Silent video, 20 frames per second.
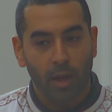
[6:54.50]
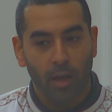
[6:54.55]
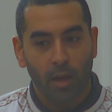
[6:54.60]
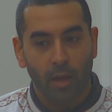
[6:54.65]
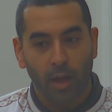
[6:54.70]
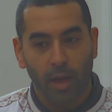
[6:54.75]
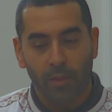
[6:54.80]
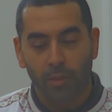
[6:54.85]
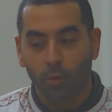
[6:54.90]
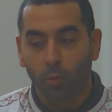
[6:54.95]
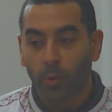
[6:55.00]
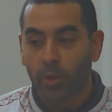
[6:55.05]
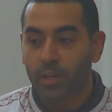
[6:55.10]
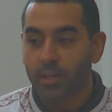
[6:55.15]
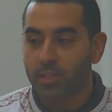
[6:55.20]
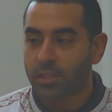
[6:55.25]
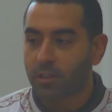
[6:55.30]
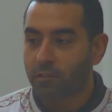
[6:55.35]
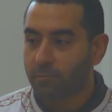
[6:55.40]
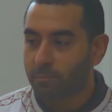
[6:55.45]
And the
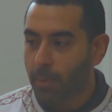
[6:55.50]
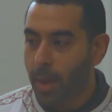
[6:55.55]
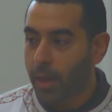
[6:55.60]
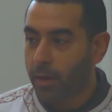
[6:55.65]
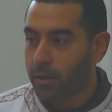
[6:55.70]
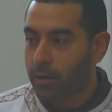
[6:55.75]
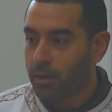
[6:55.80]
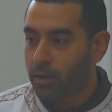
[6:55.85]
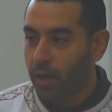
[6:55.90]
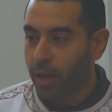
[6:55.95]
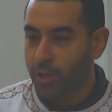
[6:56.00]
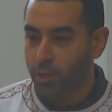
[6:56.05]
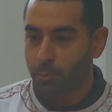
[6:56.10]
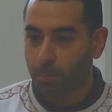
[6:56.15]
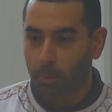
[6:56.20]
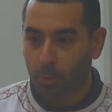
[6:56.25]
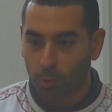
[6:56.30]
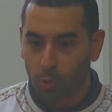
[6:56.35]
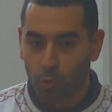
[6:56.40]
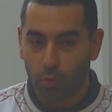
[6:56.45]
witness of men has
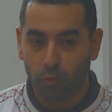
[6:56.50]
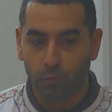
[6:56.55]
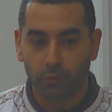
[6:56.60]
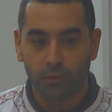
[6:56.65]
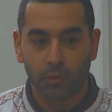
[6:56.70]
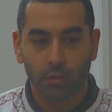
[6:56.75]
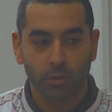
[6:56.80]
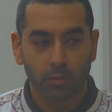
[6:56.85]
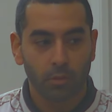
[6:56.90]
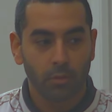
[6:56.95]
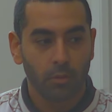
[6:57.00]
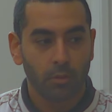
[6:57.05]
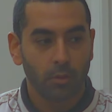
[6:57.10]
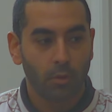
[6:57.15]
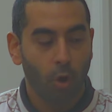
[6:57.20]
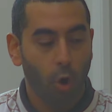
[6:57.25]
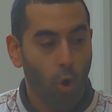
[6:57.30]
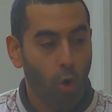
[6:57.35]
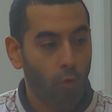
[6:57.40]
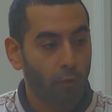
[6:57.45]
proved
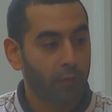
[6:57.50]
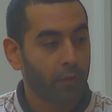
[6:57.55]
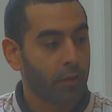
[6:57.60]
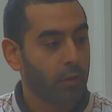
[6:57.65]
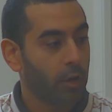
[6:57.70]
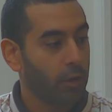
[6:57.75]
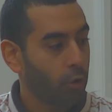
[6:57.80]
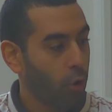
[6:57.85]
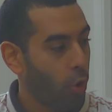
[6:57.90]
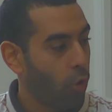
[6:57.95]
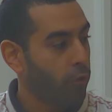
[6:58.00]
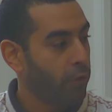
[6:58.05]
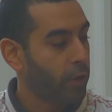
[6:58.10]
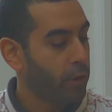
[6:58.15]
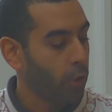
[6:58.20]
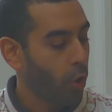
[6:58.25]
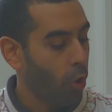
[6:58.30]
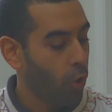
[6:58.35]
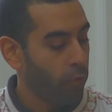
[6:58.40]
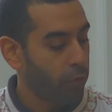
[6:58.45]
over and over and
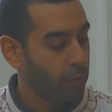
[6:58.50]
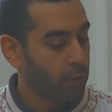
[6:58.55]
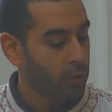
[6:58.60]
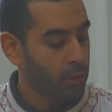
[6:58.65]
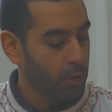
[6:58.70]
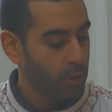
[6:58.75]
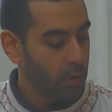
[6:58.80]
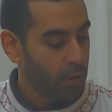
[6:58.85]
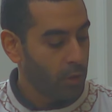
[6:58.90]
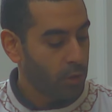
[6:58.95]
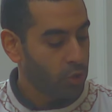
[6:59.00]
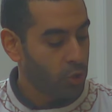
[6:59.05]
over to